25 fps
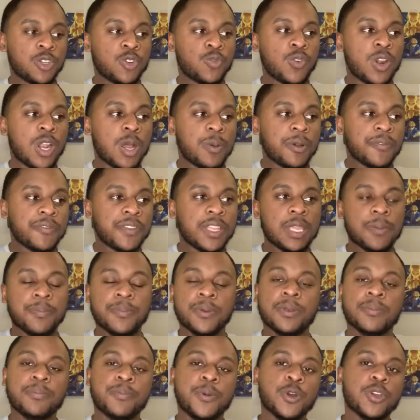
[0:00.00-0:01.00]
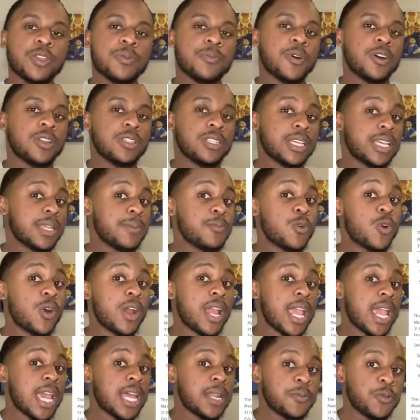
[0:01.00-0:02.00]
realm of keeping Pokemon looking more
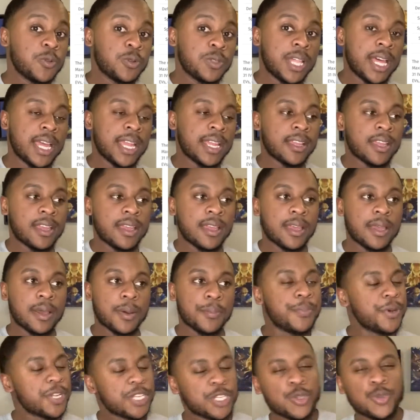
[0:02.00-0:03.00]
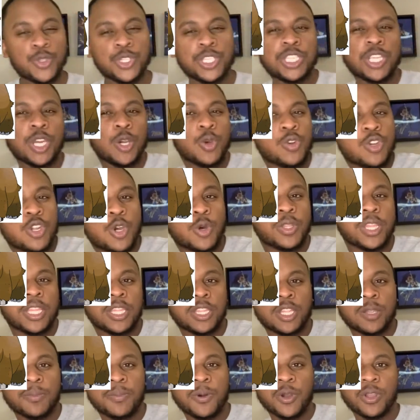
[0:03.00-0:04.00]
animal-like, but you still know that
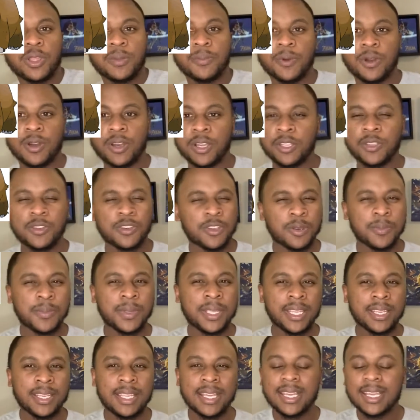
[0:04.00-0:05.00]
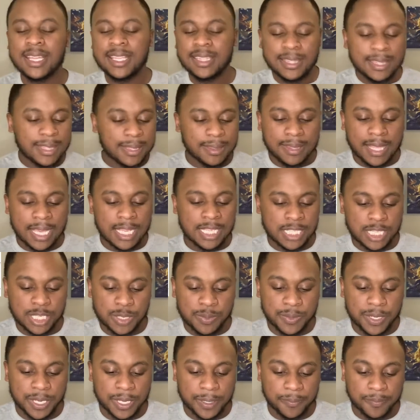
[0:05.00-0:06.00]
they're Pokemon, you know what I mean? That's
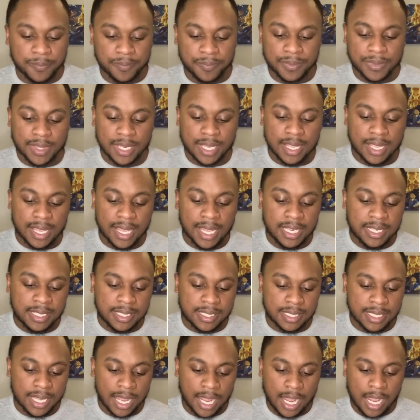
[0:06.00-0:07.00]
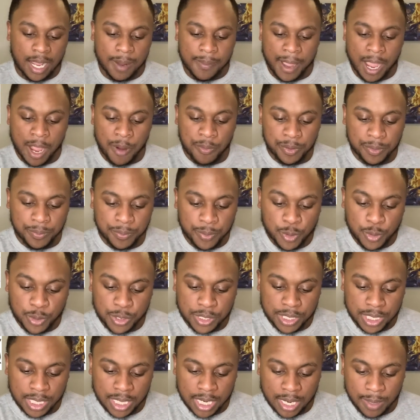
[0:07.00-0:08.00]
just me. I would
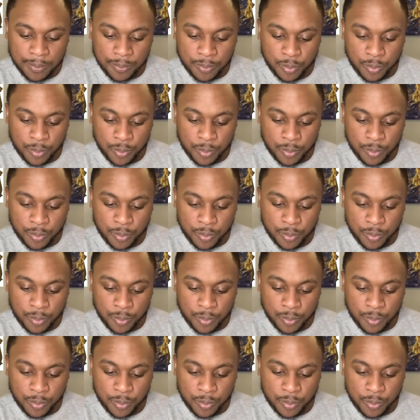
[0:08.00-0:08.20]
boost it up